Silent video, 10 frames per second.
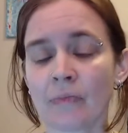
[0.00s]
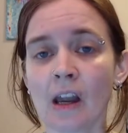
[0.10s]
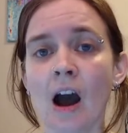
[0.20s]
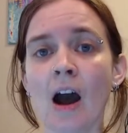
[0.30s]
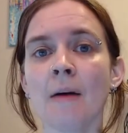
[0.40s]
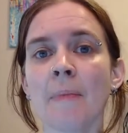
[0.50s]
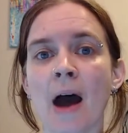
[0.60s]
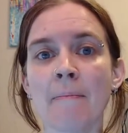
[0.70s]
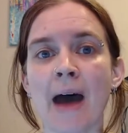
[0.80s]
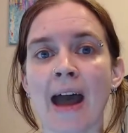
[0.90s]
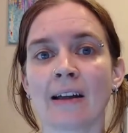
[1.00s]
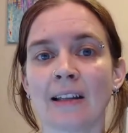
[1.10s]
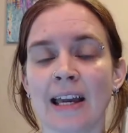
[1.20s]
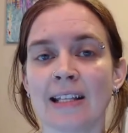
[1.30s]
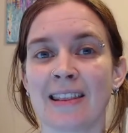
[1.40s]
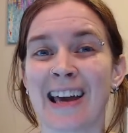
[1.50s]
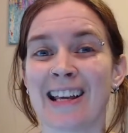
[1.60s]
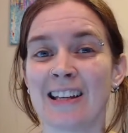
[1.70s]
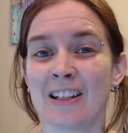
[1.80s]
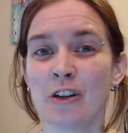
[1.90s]
a matte glaze
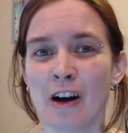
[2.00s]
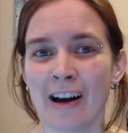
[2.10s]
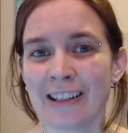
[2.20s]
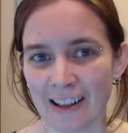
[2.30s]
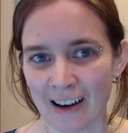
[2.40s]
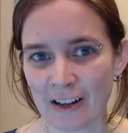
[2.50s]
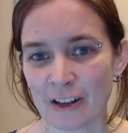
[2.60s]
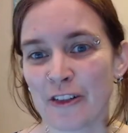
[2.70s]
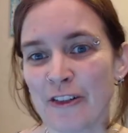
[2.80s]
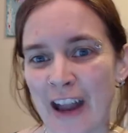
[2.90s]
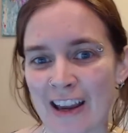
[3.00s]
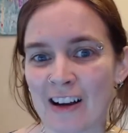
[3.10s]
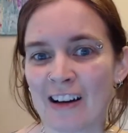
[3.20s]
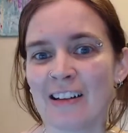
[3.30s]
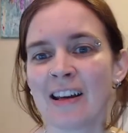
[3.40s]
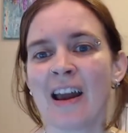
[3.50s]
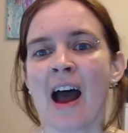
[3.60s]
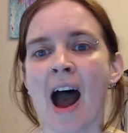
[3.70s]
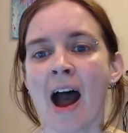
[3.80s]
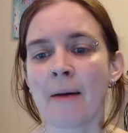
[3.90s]
that is not underfired,
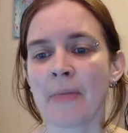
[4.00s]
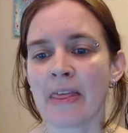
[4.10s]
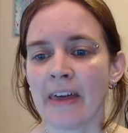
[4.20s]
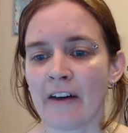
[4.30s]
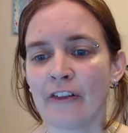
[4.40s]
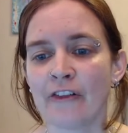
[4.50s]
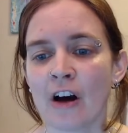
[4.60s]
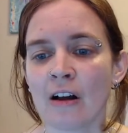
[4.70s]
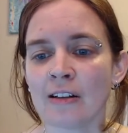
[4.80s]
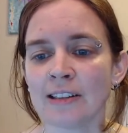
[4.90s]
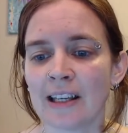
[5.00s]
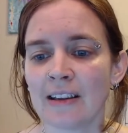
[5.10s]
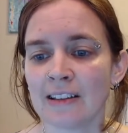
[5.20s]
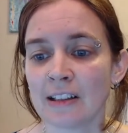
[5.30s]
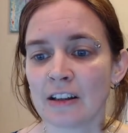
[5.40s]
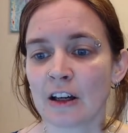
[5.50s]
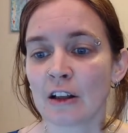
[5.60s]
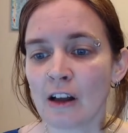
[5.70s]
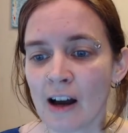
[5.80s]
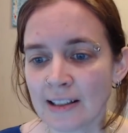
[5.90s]
that falls into the
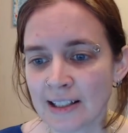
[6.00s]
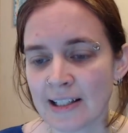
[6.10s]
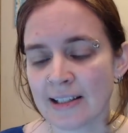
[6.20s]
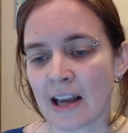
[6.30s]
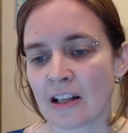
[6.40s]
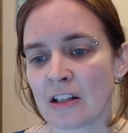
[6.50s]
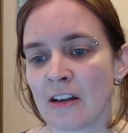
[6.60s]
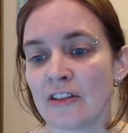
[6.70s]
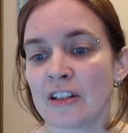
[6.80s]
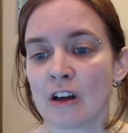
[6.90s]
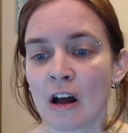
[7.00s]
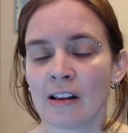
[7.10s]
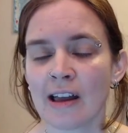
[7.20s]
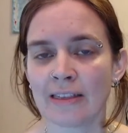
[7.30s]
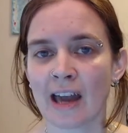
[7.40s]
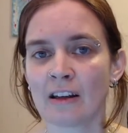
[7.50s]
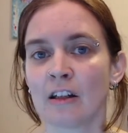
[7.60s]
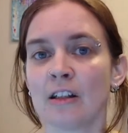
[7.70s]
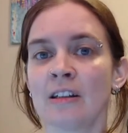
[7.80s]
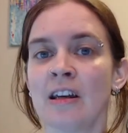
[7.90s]
glossy section of Stull, and that
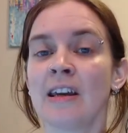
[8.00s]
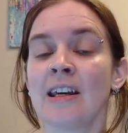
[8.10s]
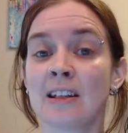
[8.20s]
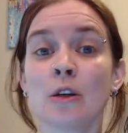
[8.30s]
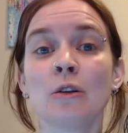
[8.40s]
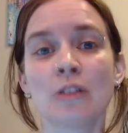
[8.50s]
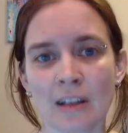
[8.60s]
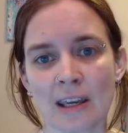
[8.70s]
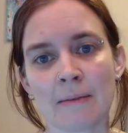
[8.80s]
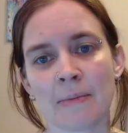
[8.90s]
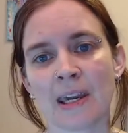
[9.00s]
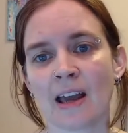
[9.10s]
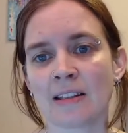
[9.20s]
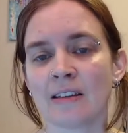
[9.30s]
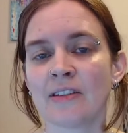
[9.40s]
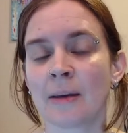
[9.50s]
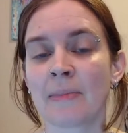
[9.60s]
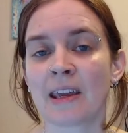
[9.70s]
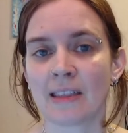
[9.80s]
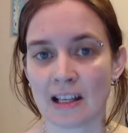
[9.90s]
is usually because of
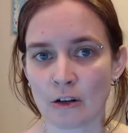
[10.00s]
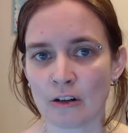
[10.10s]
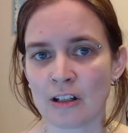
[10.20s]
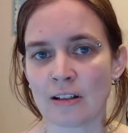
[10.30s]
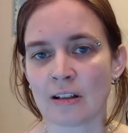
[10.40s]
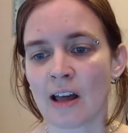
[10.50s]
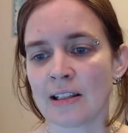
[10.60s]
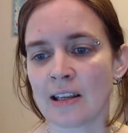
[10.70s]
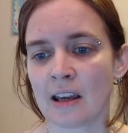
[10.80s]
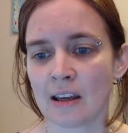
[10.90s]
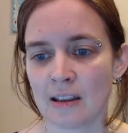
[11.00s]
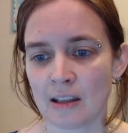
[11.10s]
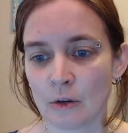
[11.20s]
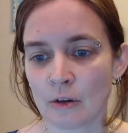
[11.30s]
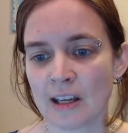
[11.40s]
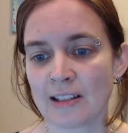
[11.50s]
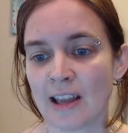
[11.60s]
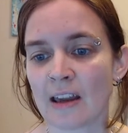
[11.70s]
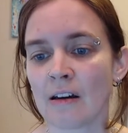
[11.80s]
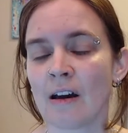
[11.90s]
something that's crystallizing in the cooling
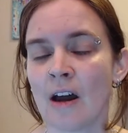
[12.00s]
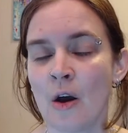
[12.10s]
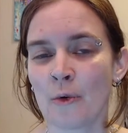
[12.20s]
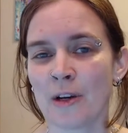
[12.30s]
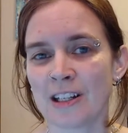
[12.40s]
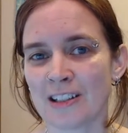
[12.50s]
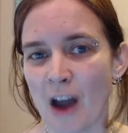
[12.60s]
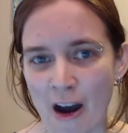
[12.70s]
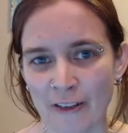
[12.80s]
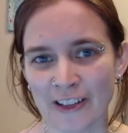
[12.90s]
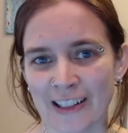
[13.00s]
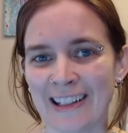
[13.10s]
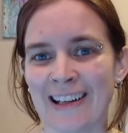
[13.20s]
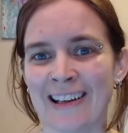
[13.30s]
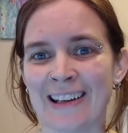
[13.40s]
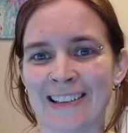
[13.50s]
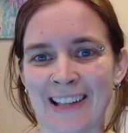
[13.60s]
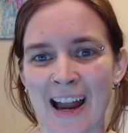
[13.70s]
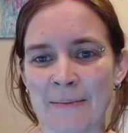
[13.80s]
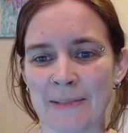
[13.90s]
cycle, which is
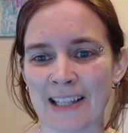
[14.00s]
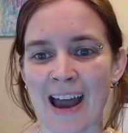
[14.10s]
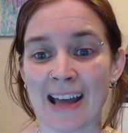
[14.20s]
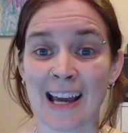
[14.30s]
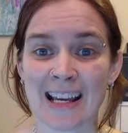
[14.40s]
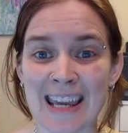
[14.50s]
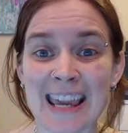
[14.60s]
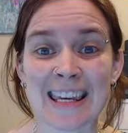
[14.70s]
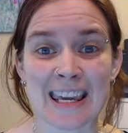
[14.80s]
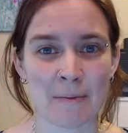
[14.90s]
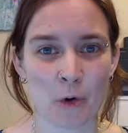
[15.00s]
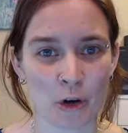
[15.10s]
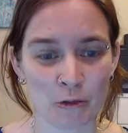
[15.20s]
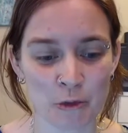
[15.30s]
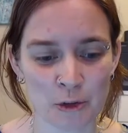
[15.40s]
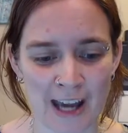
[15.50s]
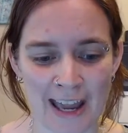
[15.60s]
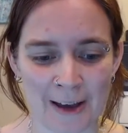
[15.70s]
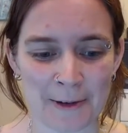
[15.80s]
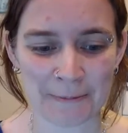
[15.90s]
oftentimes titanium or rutile.